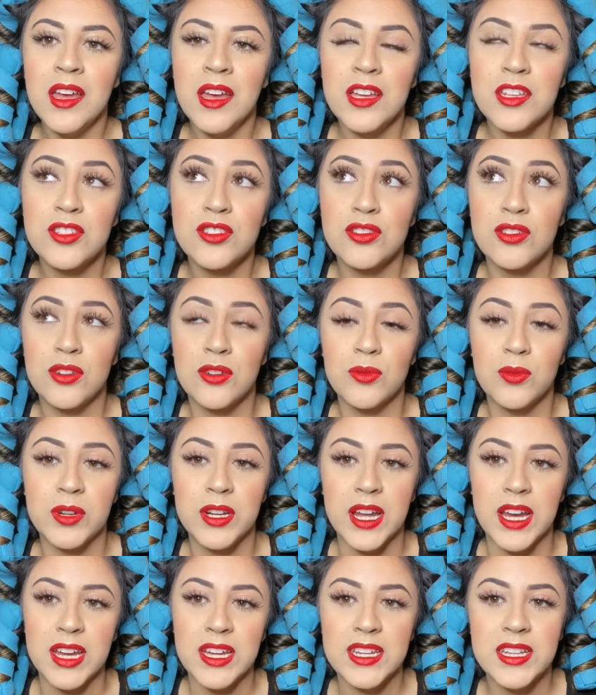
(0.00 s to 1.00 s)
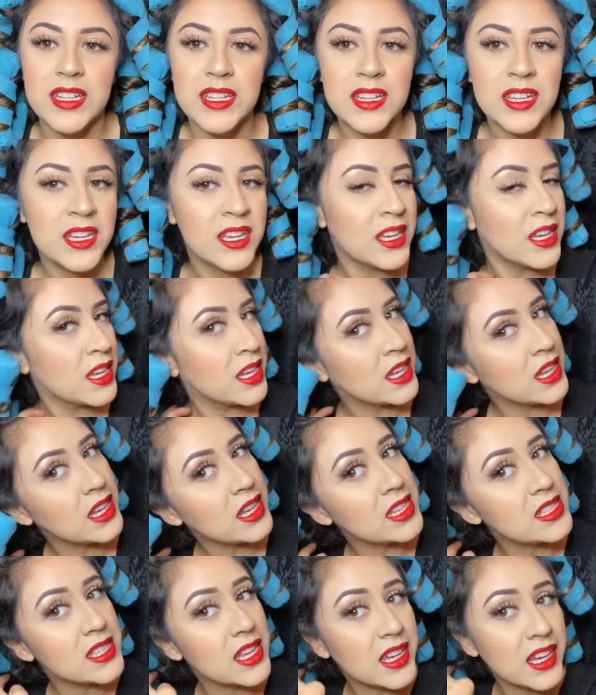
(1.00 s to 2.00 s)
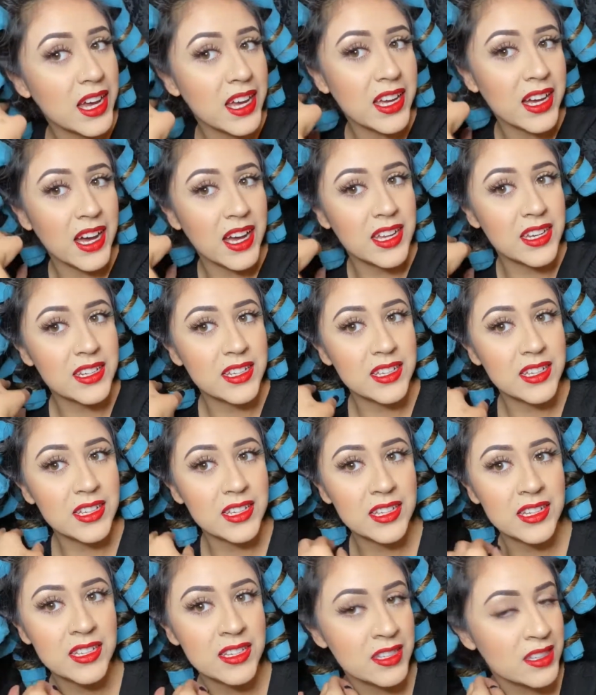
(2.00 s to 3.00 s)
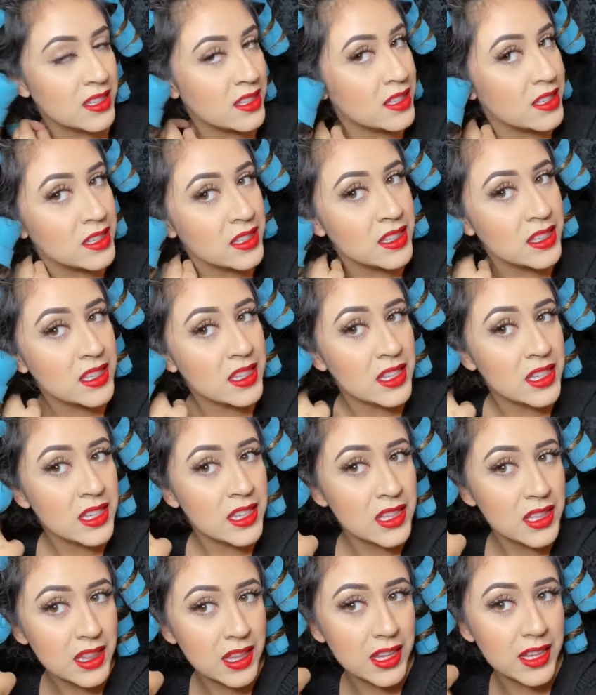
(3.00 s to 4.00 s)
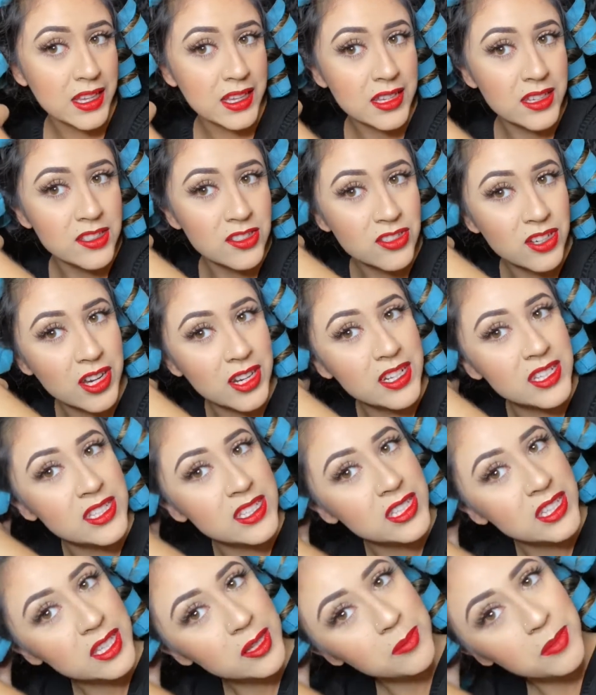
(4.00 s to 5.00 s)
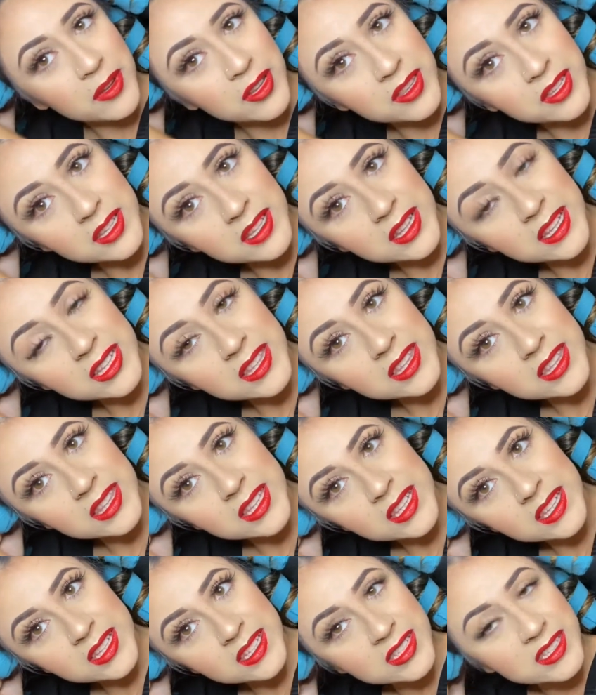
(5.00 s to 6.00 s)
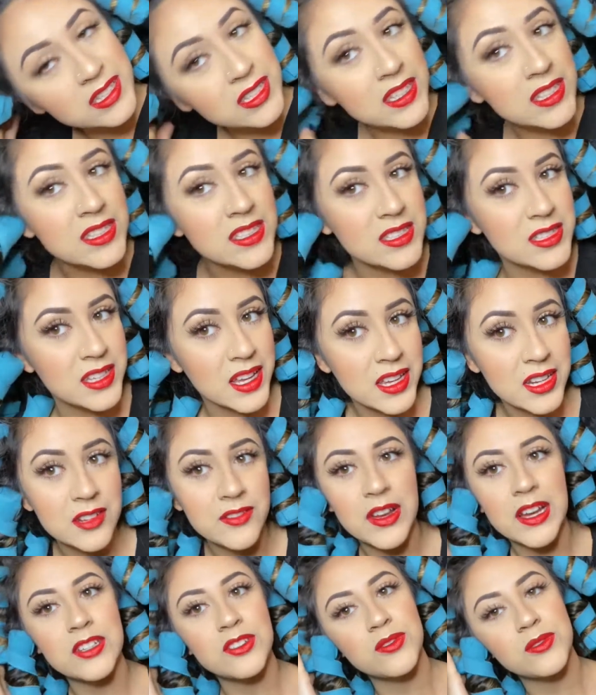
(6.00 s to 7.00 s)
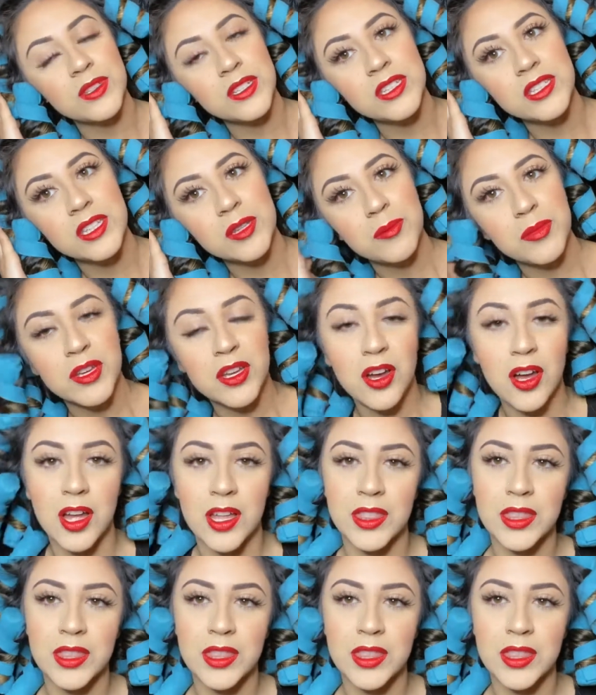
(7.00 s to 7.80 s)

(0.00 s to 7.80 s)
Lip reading: So what I did is like I kind of like try to sleep on it like this instead of actually sleeping on